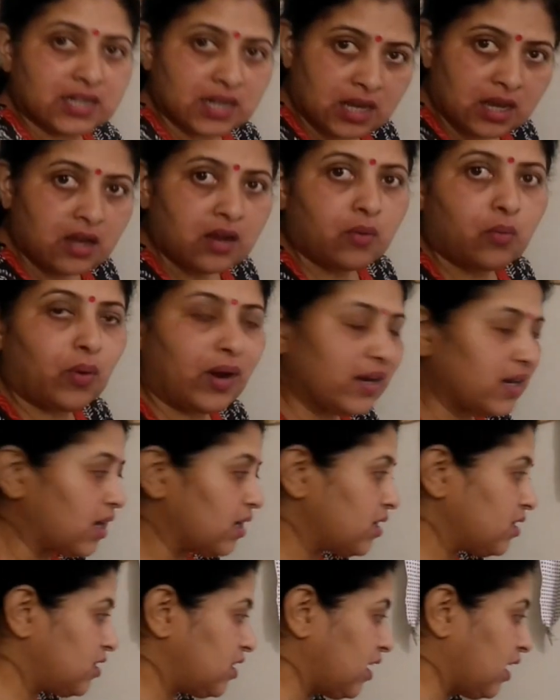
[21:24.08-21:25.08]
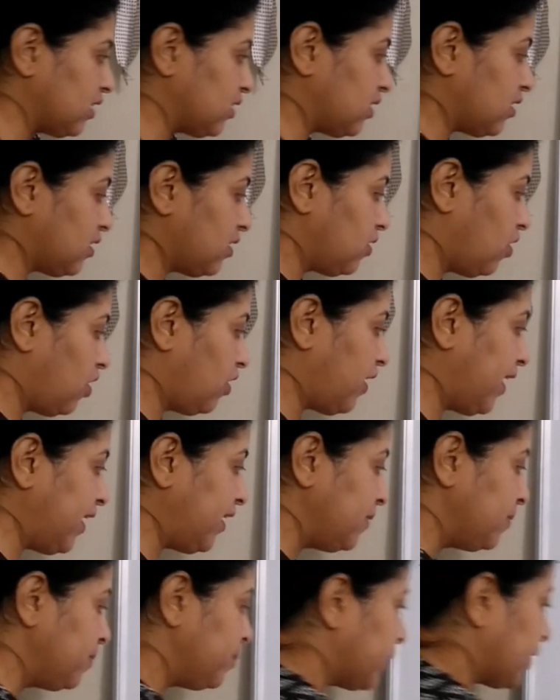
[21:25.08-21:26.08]
it one under the other.
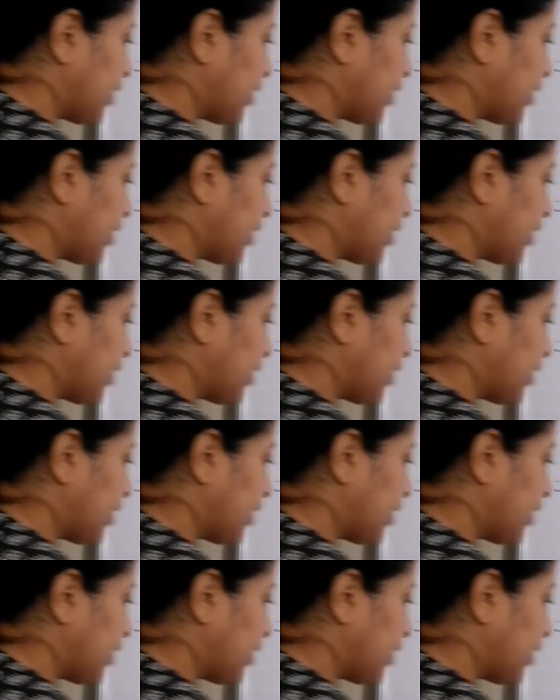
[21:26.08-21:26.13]
Alright,